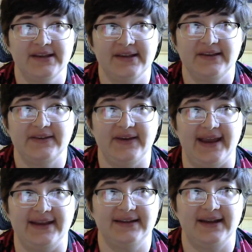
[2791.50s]
So yeah,
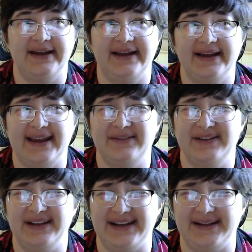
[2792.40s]
I can't
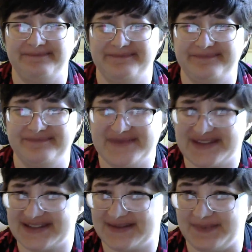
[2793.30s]
really
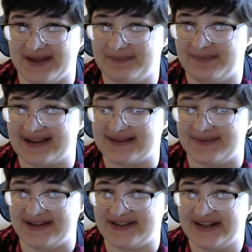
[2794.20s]
speak Black
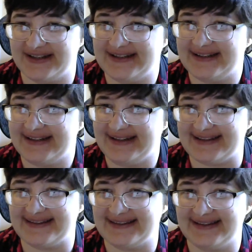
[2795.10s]
Speech.
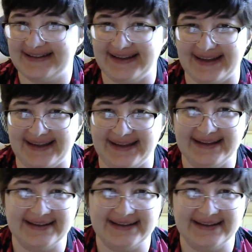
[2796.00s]
Yes, tea.